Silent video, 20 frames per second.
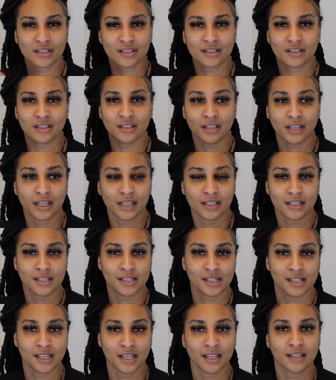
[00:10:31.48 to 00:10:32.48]
looking
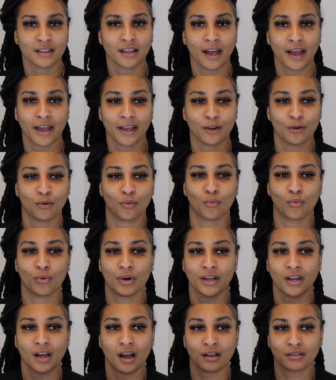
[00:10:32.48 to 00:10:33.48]
to see like
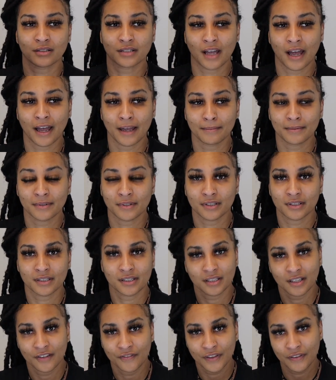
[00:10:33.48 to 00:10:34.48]
what all types of
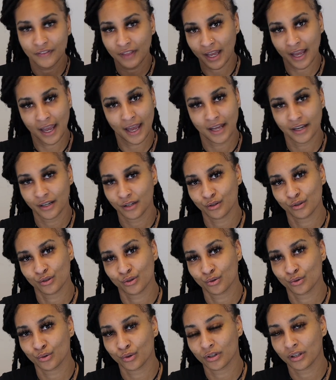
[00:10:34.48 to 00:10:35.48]
stuff that they had in the
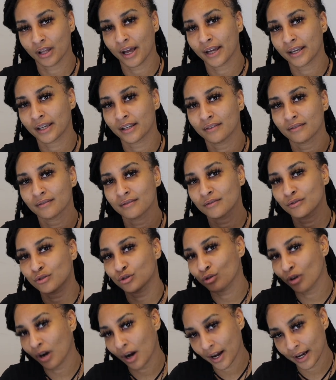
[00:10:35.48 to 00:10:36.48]
store, like, and
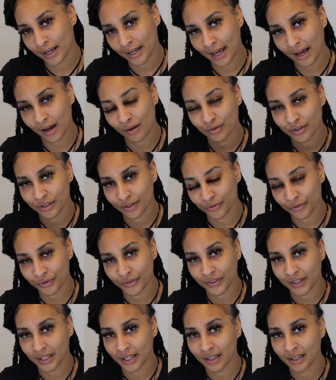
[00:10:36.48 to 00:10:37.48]
trying out
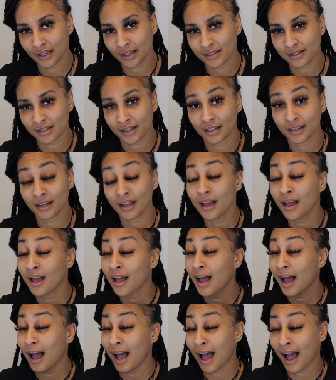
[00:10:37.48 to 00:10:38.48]
different things. And
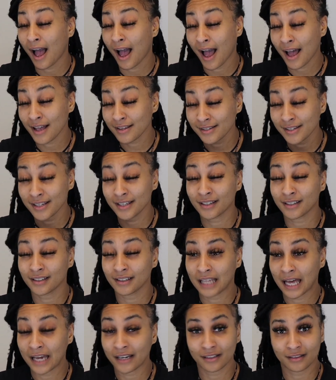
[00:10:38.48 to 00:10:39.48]
I seen a
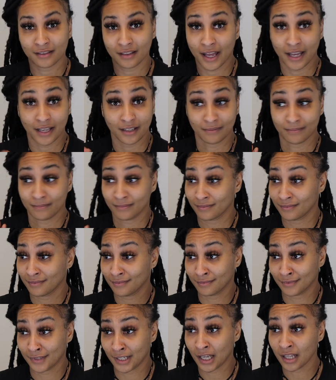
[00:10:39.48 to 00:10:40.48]
lot
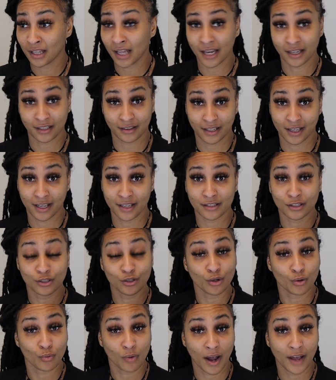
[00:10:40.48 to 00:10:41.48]
of things.
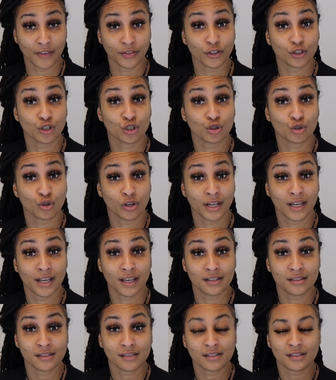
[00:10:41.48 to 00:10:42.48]
And you're right, the
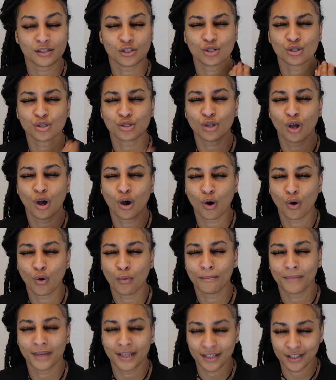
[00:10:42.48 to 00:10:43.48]
strands,
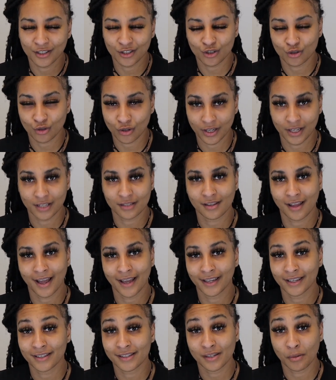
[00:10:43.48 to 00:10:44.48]
so many strands.
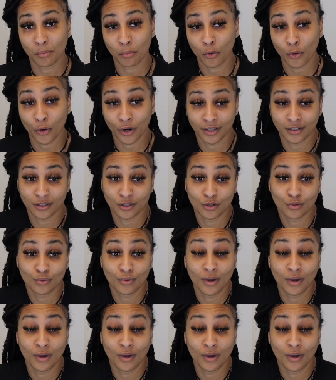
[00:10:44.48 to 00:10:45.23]
Like, it's important.